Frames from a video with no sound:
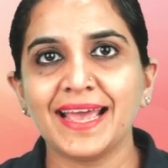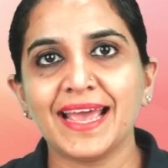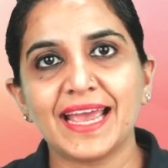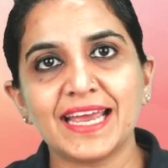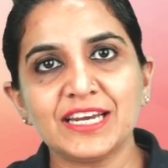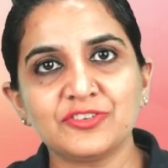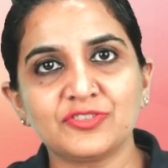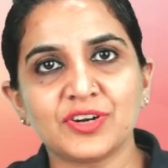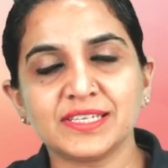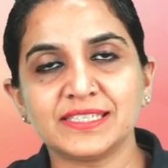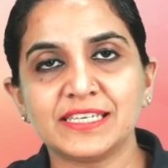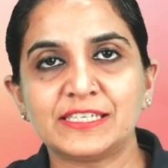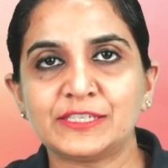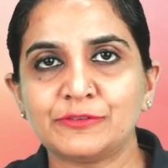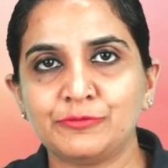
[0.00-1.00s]

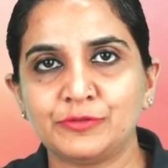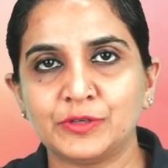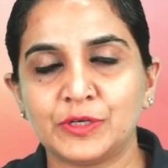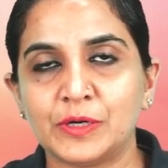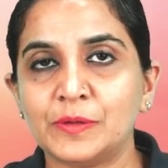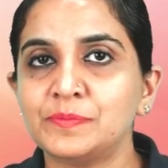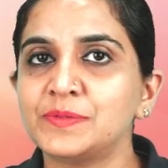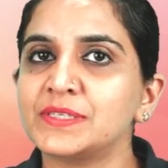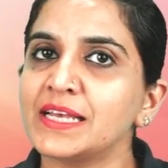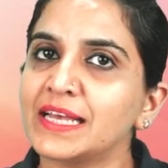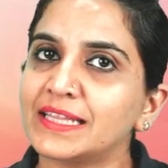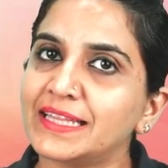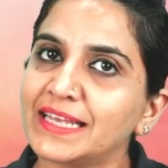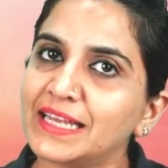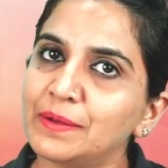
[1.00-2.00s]
Intransitive verbs,
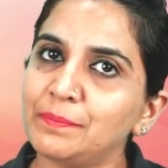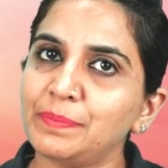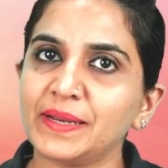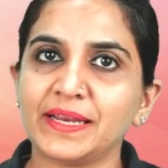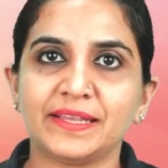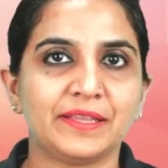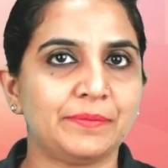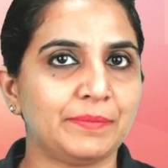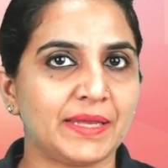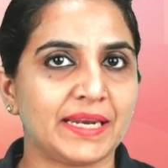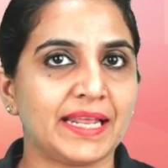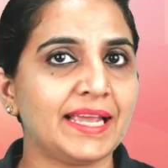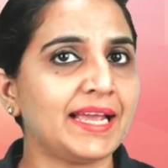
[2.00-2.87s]
they complete the meaning